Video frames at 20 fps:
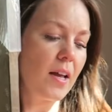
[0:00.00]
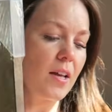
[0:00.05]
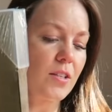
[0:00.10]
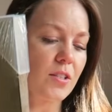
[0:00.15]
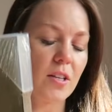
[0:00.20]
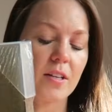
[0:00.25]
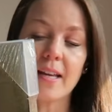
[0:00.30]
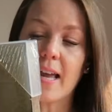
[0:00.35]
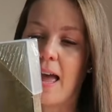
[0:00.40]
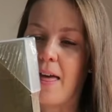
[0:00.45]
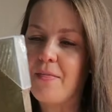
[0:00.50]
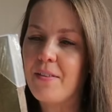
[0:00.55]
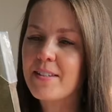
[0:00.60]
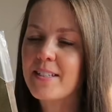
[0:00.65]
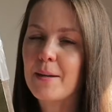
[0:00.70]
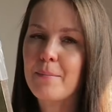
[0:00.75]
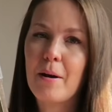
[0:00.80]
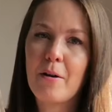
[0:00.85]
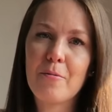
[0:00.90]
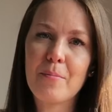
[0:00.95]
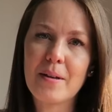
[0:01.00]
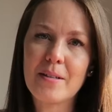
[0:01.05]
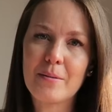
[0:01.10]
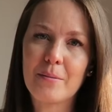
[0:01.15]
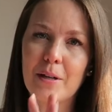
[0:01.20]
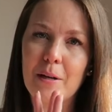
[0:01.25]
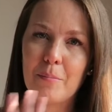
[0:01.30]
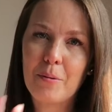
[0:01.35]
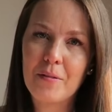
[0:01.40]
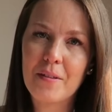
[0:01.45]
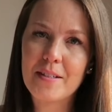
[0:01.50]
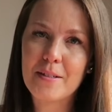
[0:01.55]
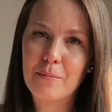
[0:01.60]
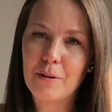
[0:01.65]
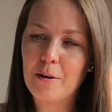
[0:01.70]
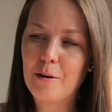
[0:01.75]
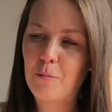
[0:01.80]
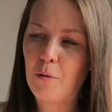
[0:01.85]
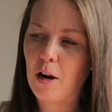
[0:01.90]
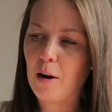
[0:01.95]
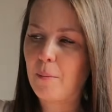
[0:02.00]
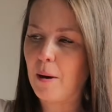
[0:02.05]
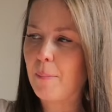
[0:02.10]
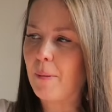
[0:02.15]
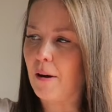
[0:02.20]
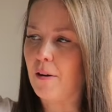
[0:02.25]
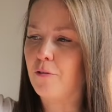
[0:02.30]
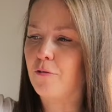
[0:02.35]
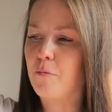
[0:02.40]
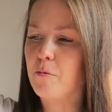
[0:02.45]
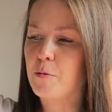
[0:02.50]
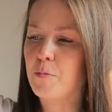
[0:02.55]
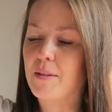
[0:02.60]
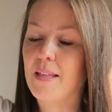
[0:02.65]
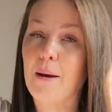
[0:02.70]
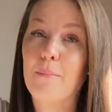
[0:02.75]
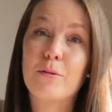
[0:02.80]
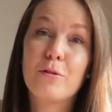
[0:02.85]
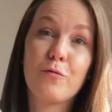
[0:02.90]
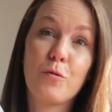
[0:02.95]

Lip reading: So yeah, this came home with me, so I'm going to put this in one of my bathrooms, but that was